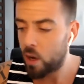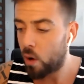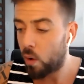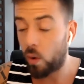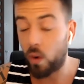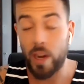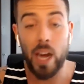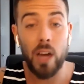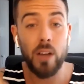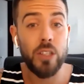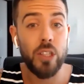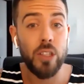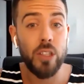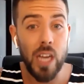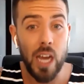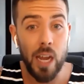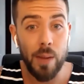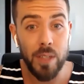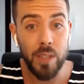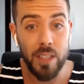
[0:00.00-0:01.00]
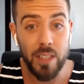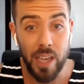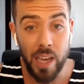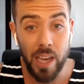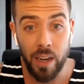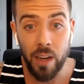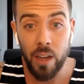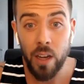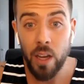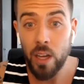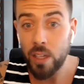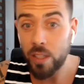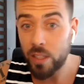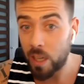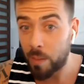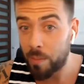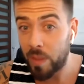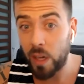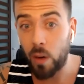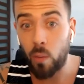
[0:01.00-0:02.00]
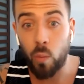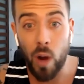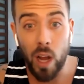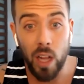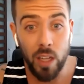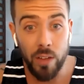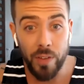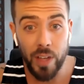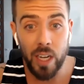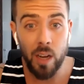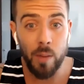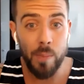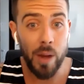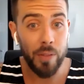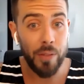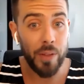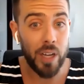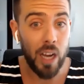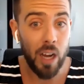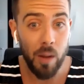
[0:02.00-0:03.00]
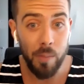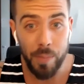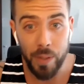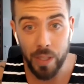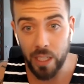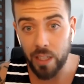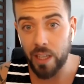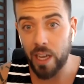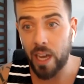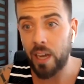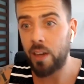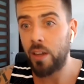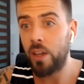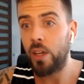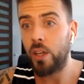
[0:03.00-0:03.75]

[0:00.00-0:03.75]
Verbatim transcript: or now is your time to send something relevant about the company that